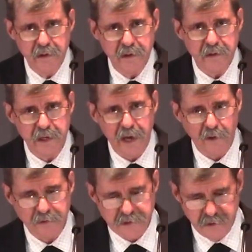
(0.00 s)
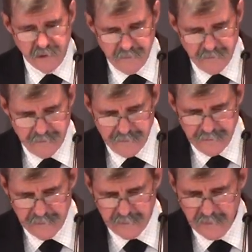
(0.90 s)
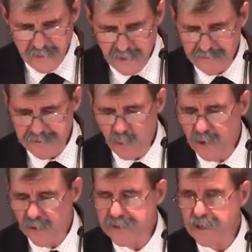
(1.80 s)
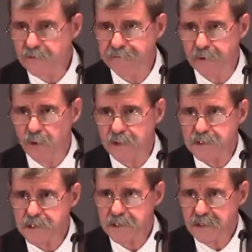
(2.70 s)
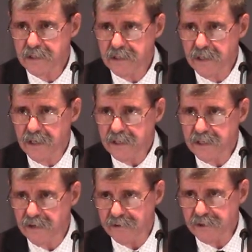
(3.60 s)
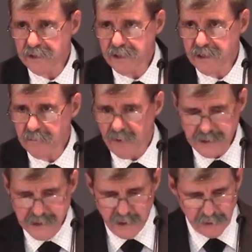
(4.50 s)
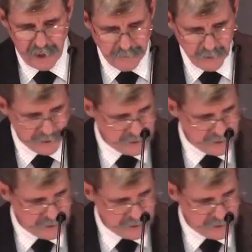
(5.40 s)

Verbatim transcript: the counsel, if you will, the influence given by Jonah. I'm going to